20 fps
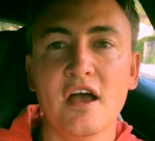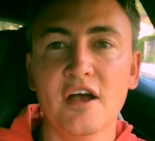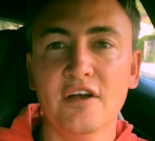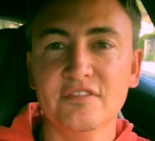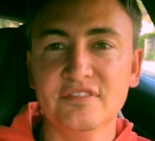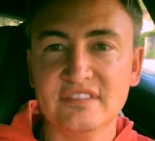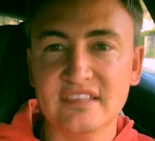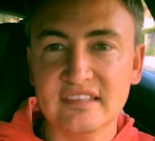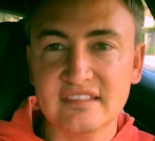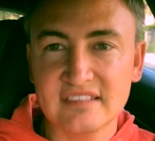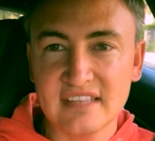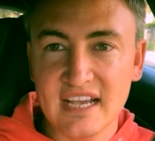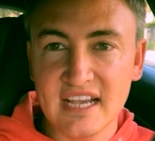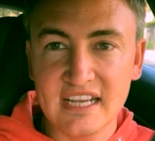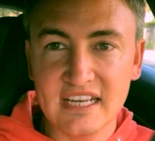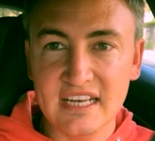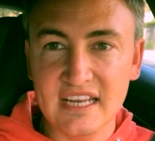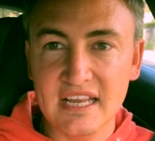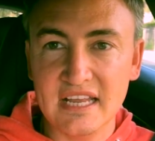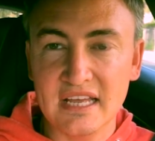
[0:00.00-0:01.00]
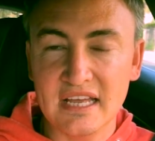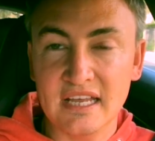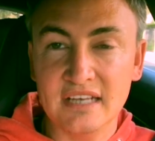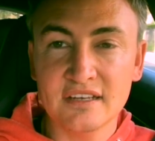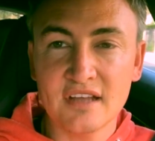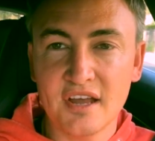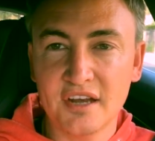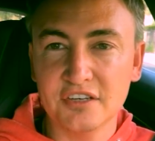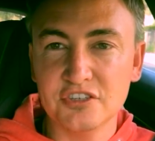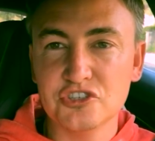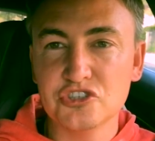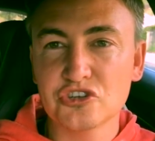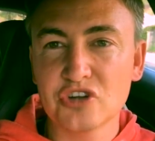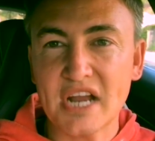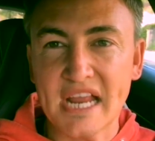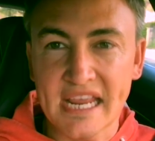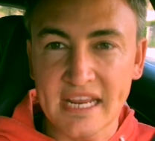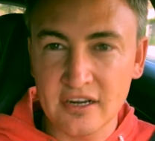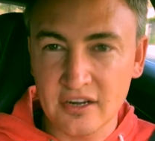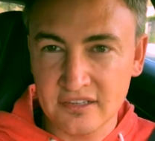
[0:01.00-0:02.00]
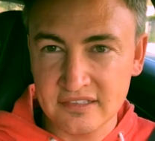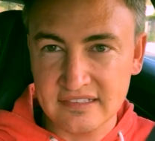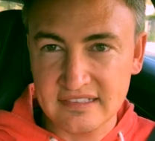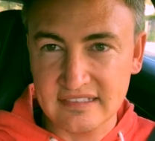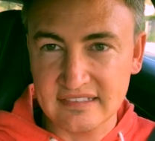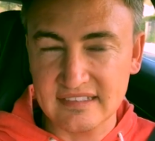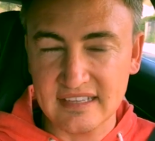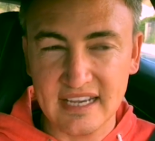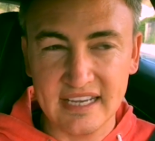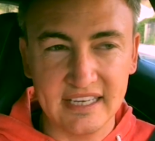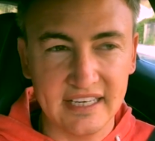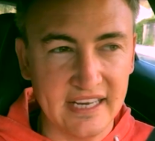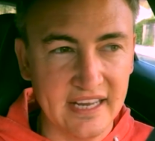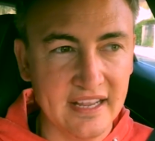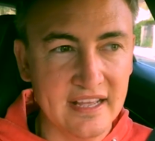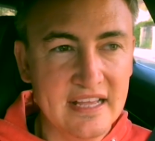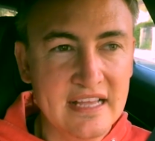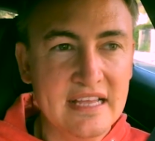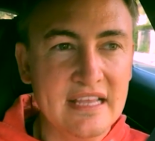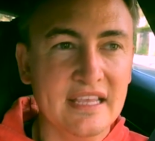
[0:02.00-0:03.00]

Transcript: of society and not a drain on society.